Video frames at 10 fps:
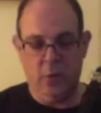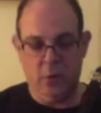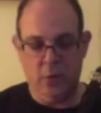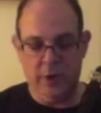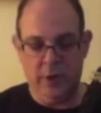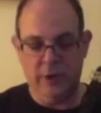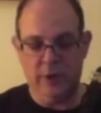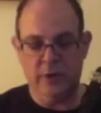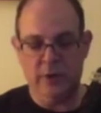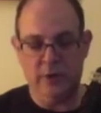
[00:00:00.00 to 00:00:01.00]
1,
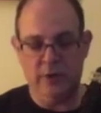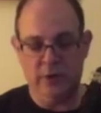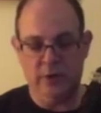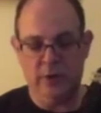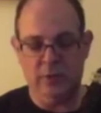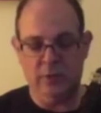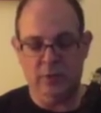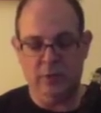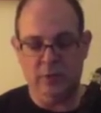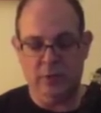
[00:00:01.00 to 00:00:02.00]

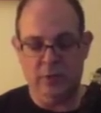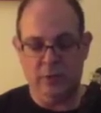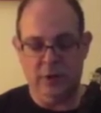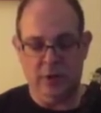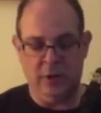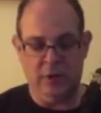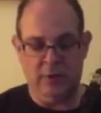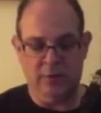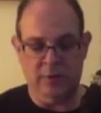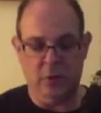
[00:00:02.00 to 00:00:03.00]
2, 3,
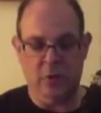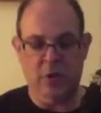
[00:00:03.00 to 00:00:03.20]
4.